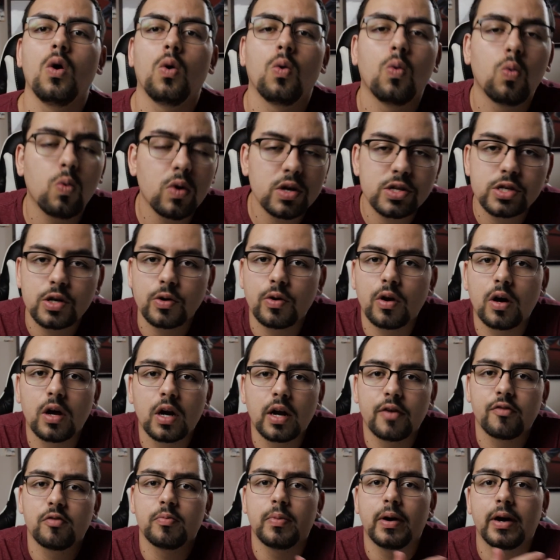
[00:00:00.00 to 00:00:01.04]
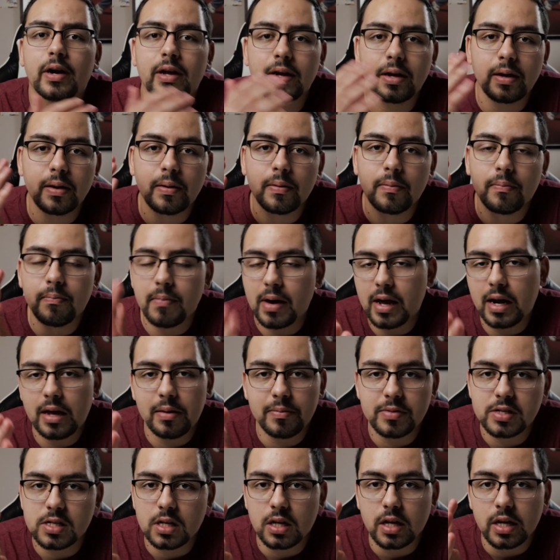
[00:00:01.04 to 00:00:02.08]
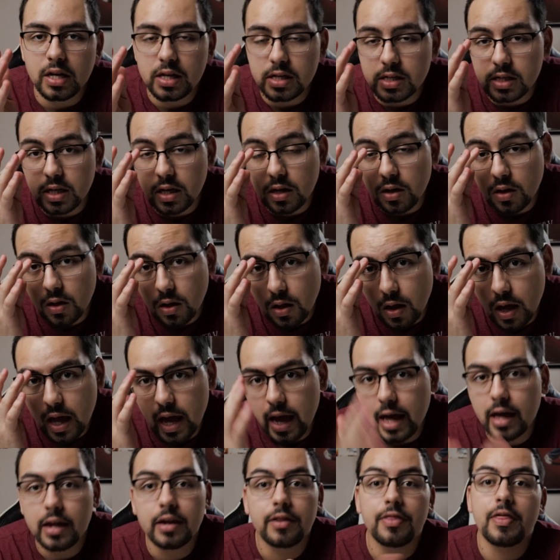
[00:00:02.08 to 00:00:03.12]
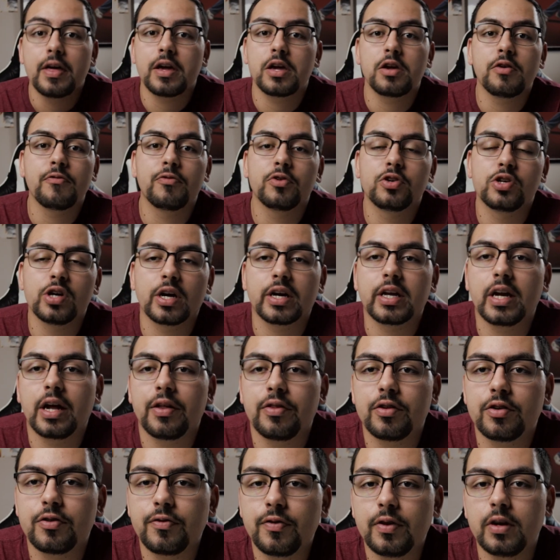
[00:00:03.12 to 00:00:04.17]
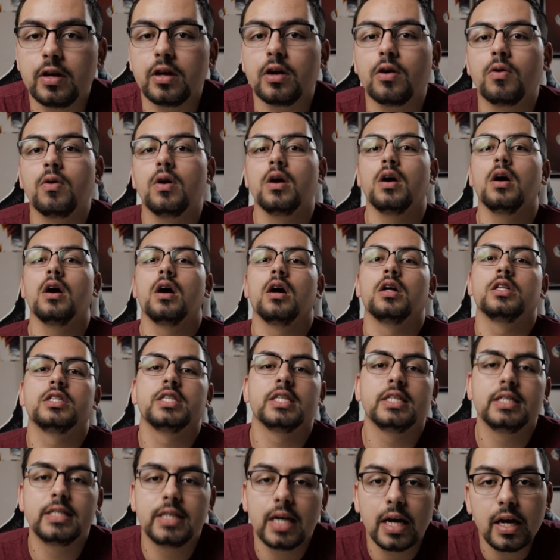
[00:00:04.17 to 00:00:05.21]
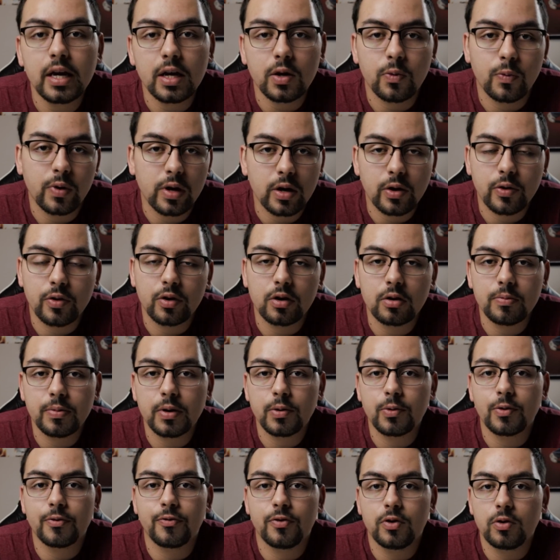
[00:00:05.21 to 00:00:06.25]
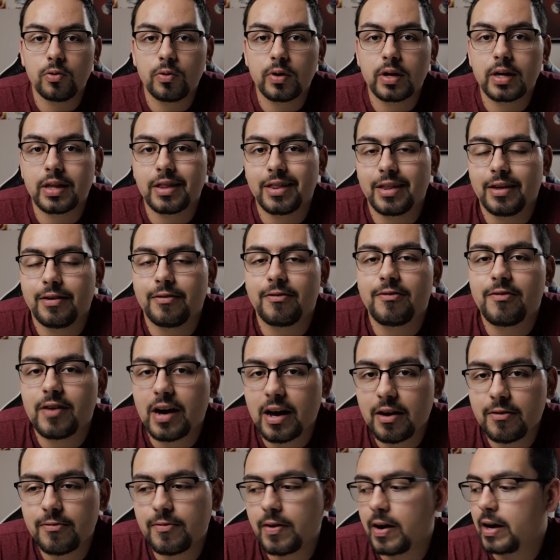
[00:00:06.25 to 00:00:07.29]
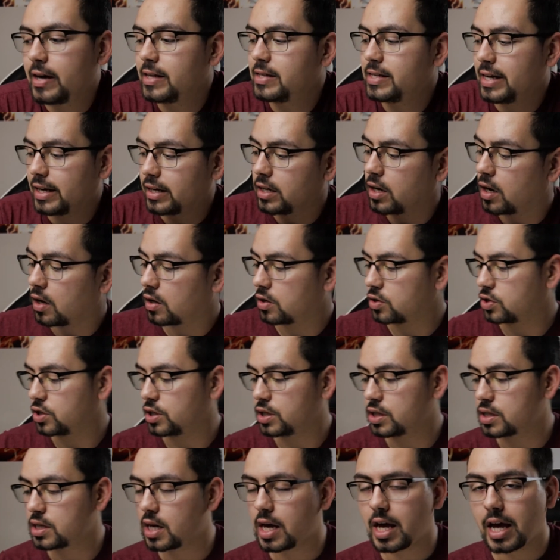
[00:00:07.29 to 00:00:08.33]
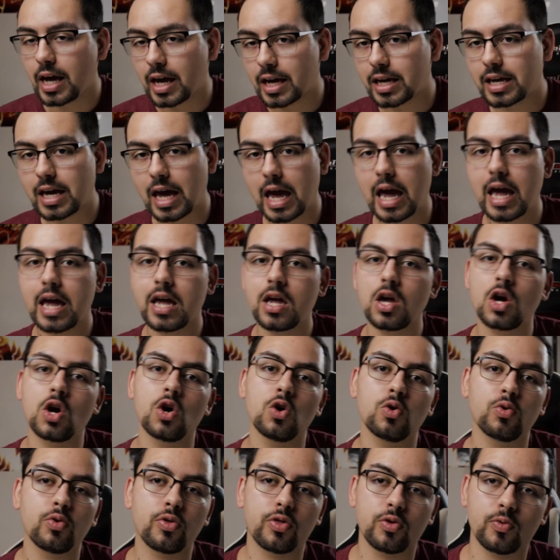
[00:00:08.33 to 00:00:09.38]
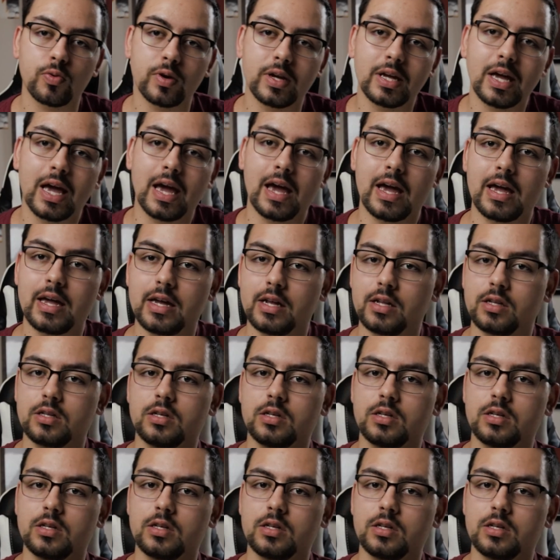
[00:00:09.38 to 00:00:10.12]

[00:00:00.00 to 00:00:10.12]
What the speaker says: What's going on, everybody? My name is Aliyes Dell, and thank you for checking out this video. Today we are going to be reviewing the FiFine Technologies K038